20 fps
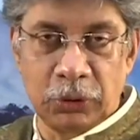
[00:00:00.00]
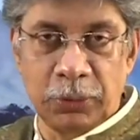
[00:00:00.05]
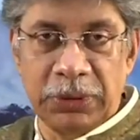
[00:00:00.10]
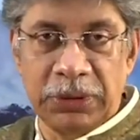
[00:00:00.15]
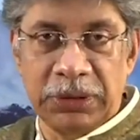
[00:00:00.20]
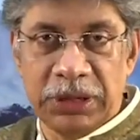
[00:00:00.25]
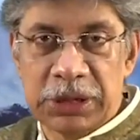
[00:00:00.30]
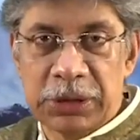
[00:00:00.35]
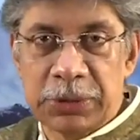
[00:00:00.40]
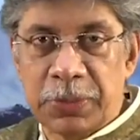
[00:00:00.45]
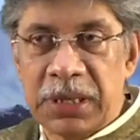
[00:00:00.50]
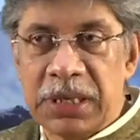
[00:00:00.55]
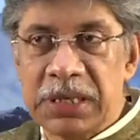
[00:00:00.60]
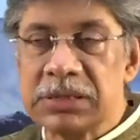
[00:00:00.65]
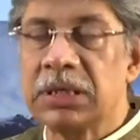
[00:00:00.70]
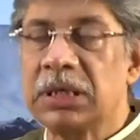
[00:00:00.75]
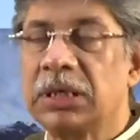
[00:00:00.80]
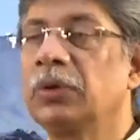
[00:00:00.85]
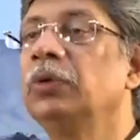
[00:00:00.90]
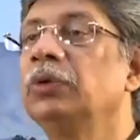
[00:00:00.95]
to in this
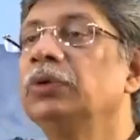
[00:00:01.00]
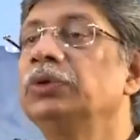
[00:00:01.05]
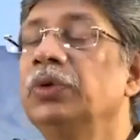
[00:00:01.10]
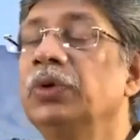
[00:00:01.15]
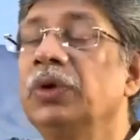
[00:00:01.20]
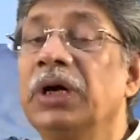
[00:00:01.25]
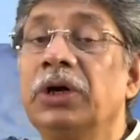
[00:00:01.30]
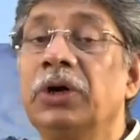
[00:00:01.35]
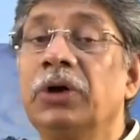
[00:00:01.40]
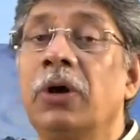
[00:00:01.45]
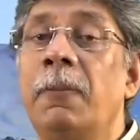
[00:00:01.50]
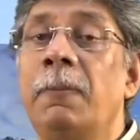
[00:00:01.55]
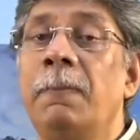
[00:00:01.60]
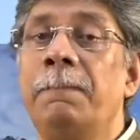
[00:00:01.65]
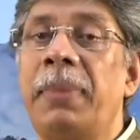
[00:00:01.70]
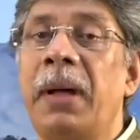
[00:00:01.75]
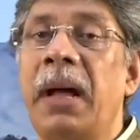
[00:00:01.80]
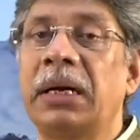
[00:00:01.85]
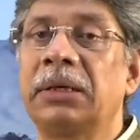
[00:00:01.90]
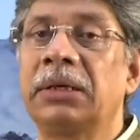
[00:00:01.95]
place that goes on to get
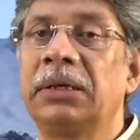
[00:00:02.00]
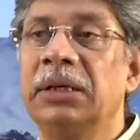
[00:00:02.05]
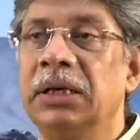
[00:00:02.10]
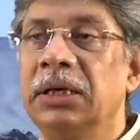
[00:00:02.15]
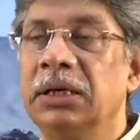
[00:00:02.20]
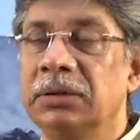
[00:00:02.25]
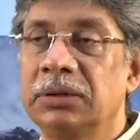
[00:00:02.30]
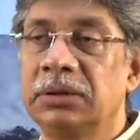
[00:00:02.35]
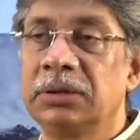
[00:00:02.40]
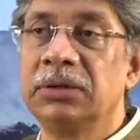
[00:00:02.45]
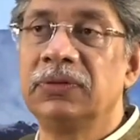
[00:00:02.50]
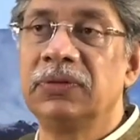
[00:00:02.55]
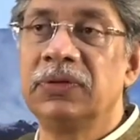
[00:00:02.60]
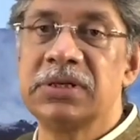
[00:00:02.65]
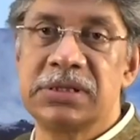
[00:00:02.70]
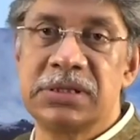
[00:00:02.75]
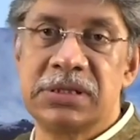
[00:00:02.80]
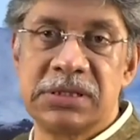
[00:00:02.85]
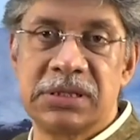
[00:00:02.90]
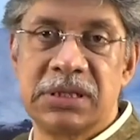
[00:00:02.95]
compacted and
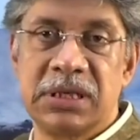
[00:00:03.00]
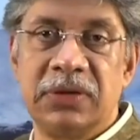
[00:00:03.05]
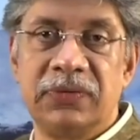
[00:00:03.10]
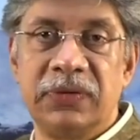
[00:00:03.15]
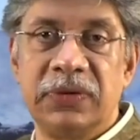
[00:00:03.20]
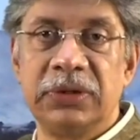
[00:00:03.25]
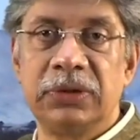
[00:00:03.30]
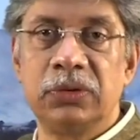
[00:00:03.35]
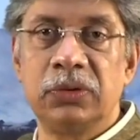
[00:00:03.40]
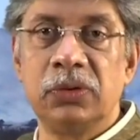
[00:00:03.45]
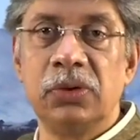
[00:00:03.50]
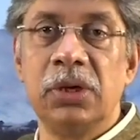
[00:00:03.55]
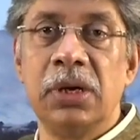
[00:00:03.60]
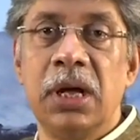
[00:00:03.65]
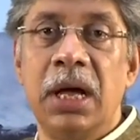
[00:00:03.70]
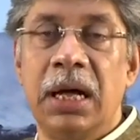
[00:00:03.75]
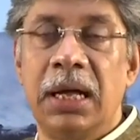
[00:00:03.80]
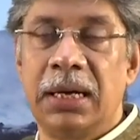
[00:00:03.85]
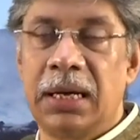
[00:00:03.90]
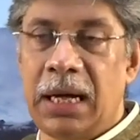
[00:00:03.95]
converts itself into
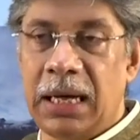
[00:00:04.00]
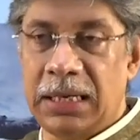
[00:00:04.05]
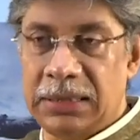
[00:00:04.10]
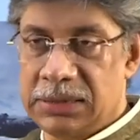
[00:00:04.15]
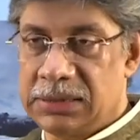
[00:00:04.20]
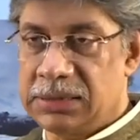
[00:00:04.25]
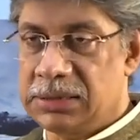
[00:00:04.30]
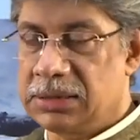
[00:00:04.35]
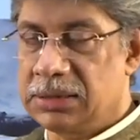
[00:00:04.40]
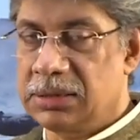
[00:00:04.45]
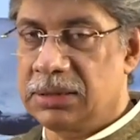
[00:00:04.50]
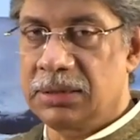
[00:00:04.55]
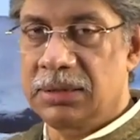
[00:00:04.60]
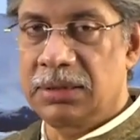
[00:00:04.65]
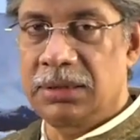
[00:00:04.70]
an ice.